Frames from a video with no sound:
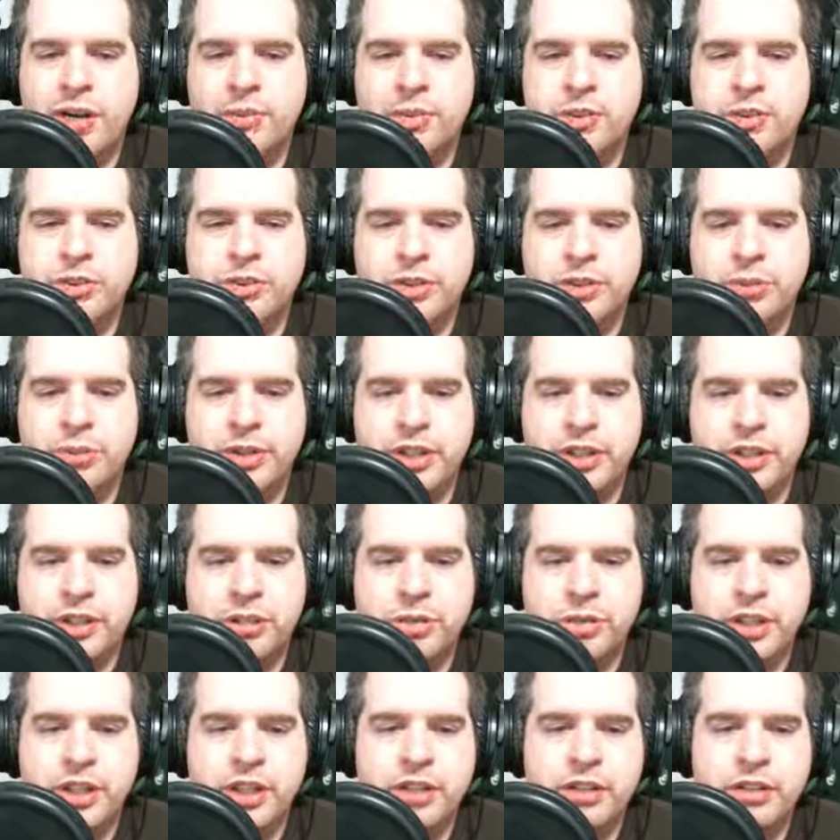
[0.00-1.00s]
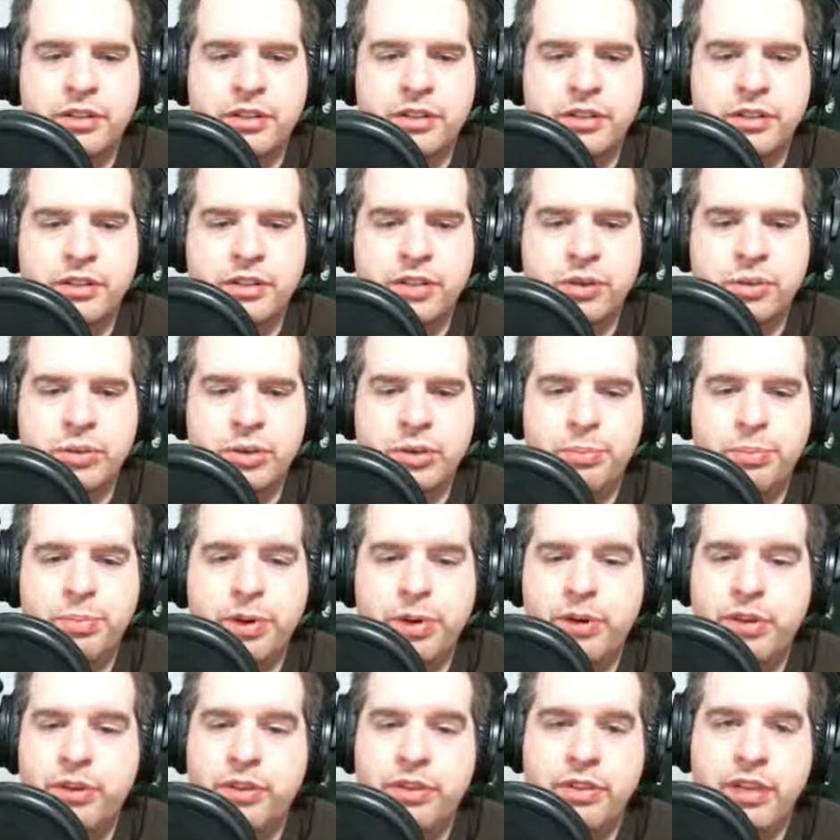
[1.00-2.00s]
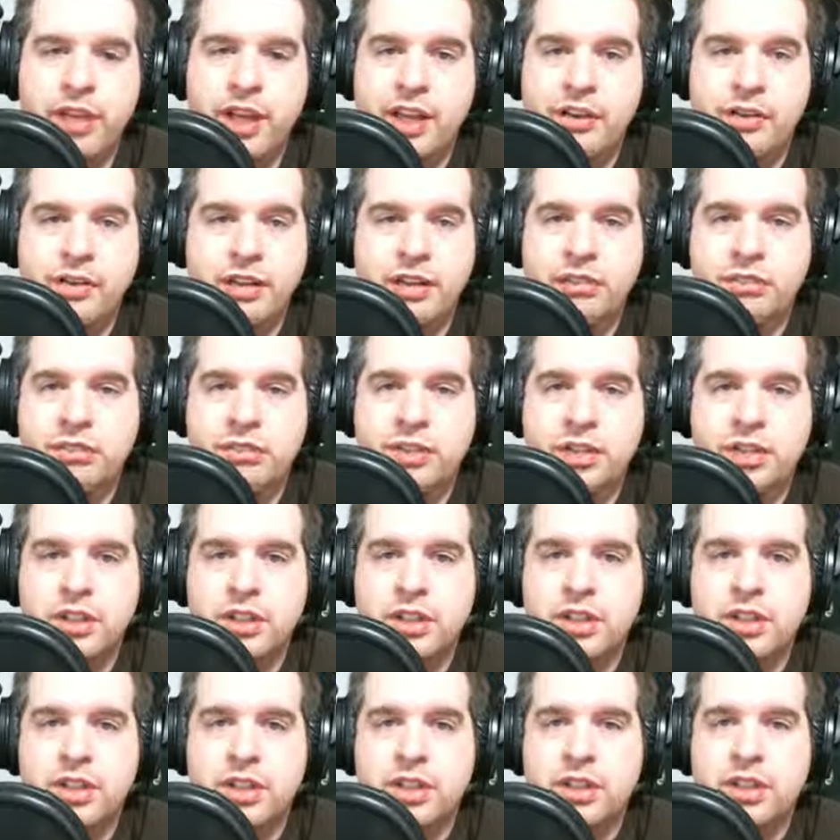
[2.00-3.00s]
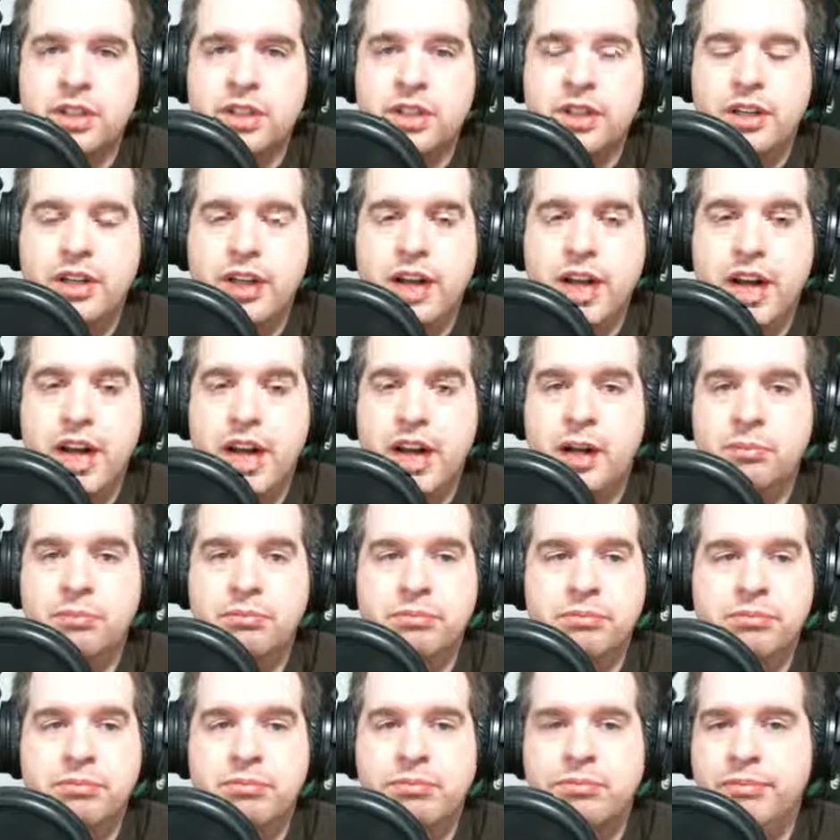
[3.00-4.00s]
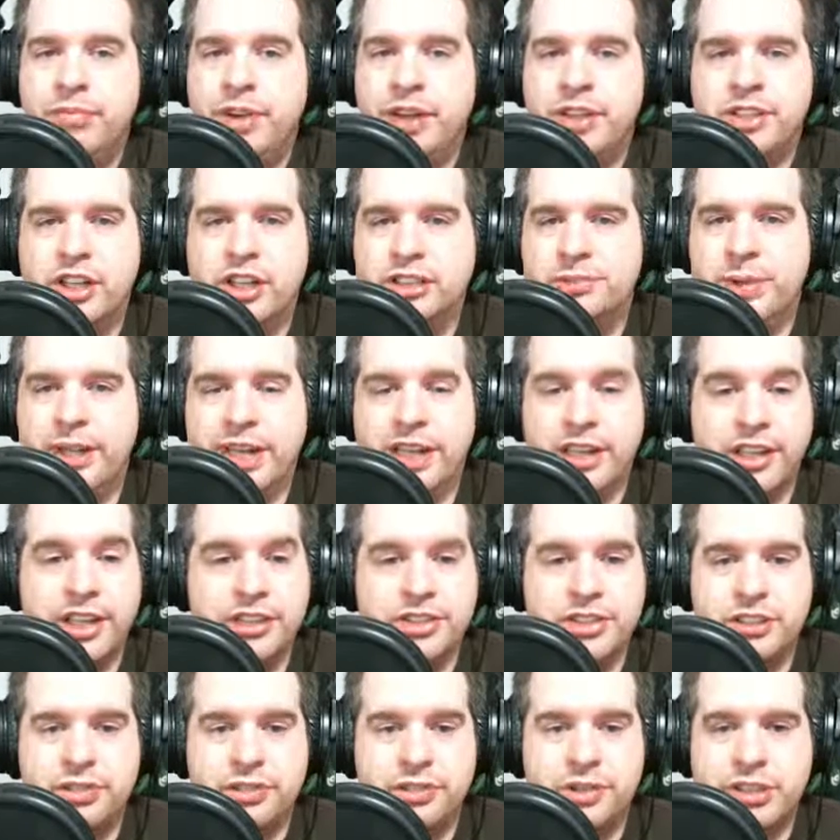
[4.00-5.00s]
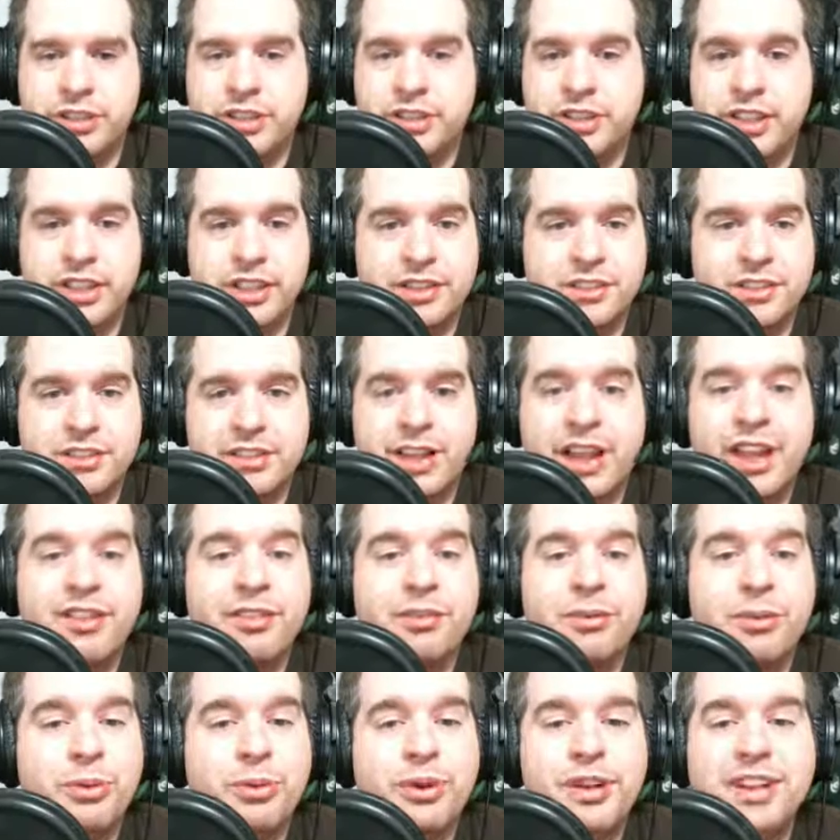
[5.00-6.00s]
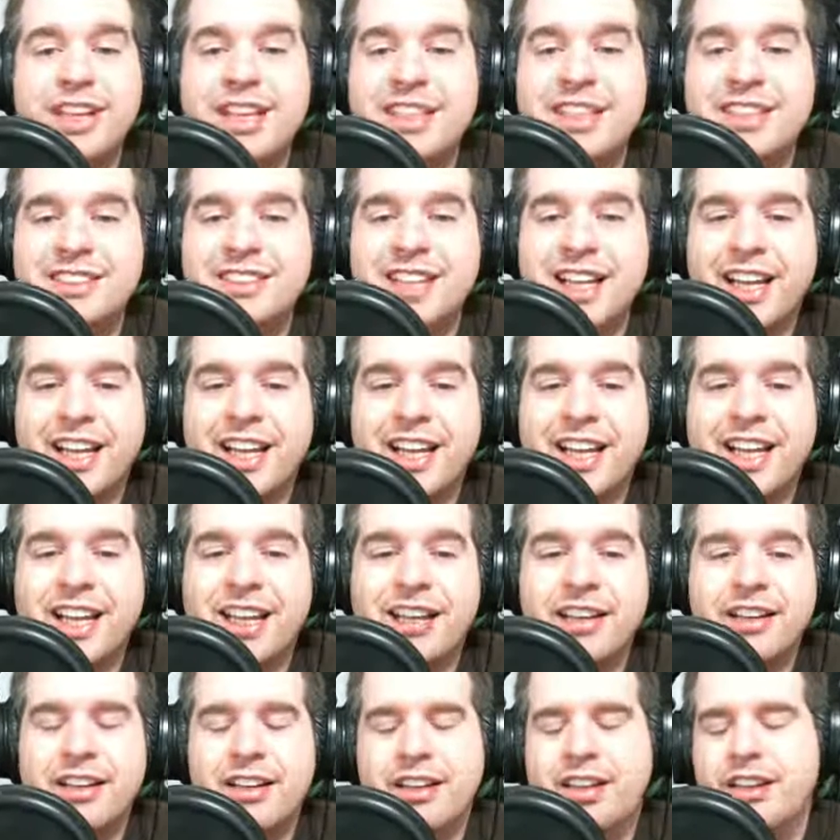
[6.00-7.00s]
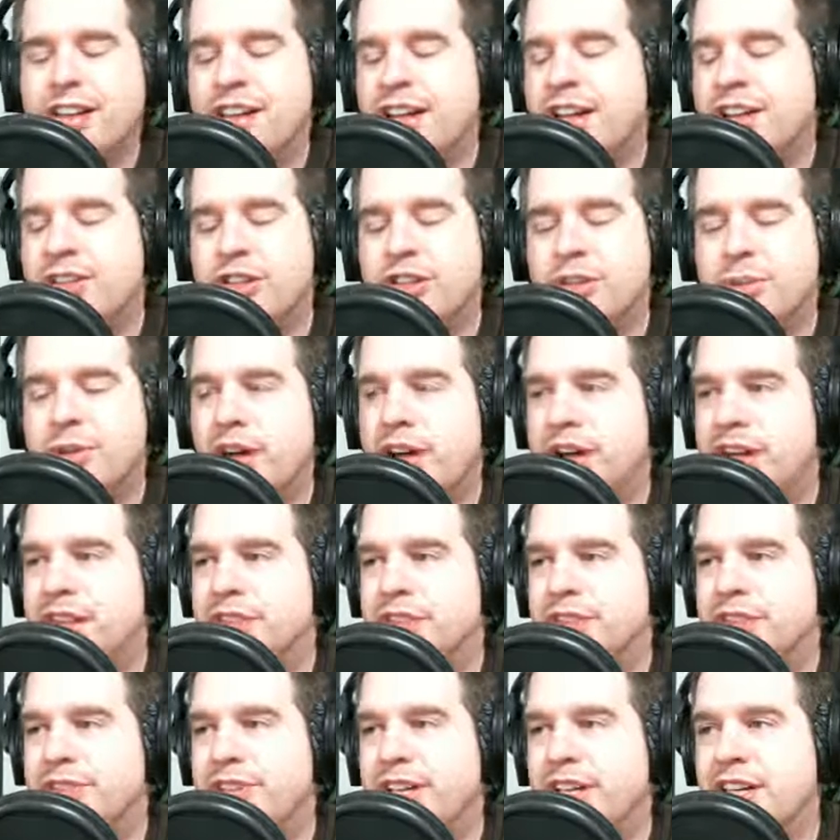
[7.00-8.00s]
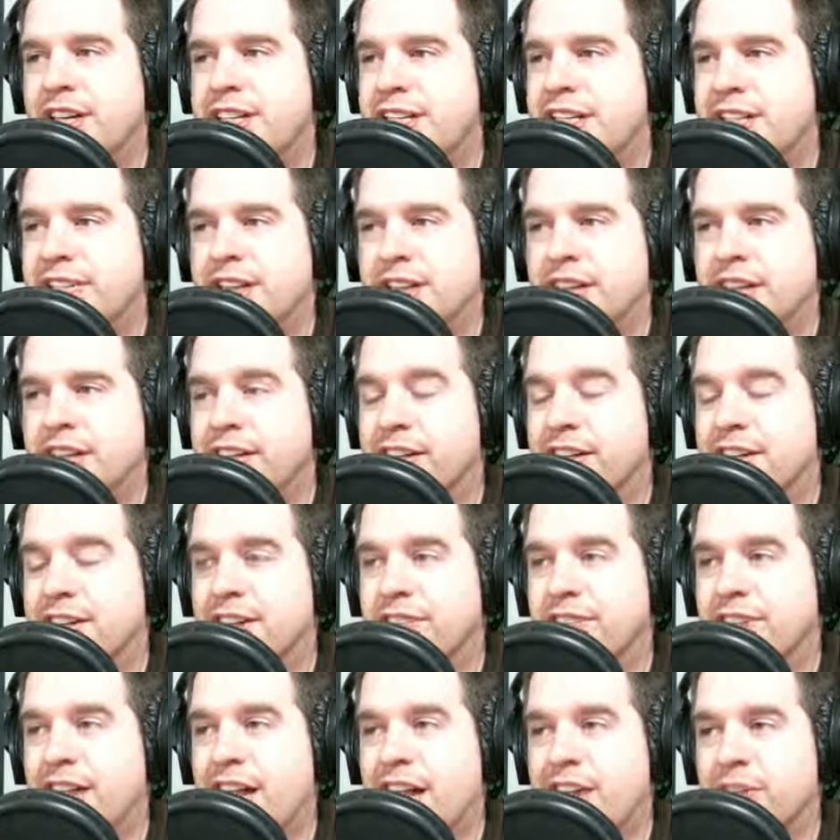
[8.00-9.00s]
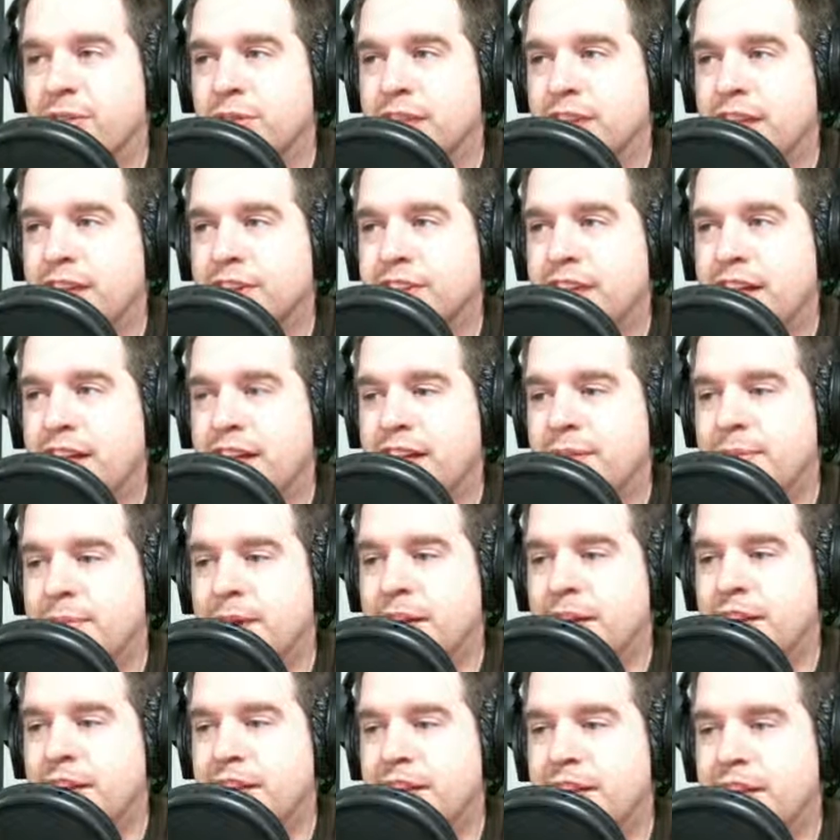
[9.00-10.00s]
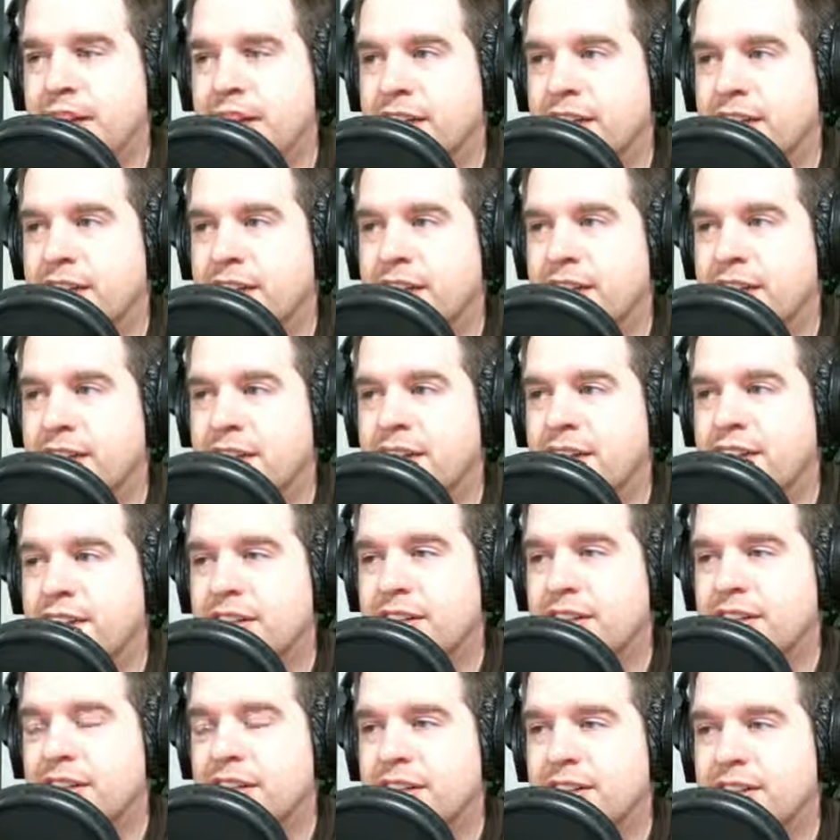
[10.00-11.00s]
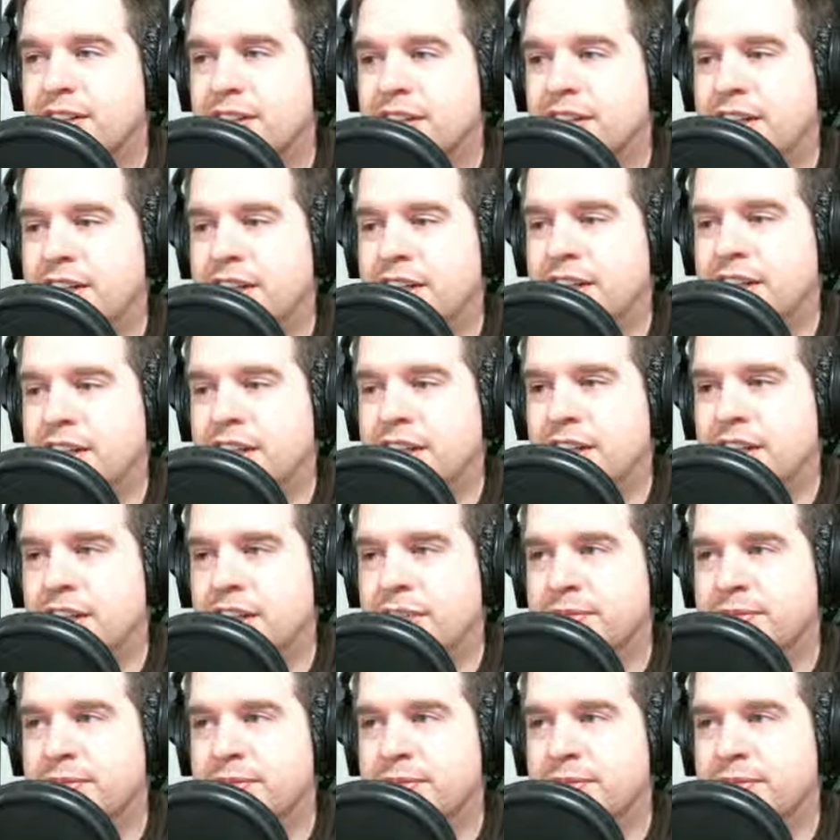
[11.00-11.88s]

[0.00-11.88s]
assuming it'll run good with both. I don't know. It's all speculation, of course, because none of them are released. And to be honest, the Vita TV doesn't even have a release date in America yet, because the